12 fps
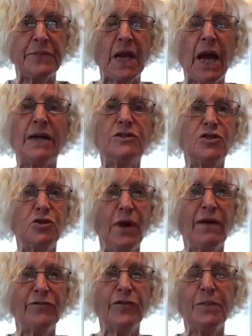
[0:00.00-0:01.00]
I do
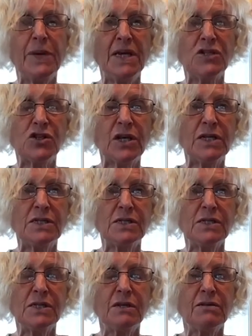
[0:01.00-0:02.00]

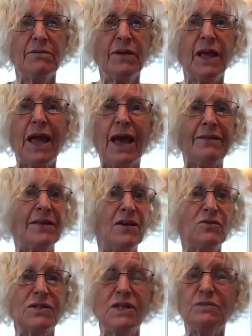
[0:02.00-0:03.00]
affirmations and they
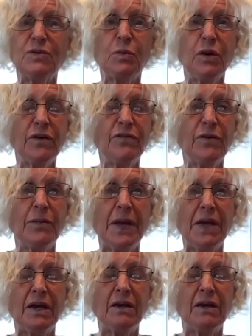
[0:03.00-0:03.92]
don't seem to work for me.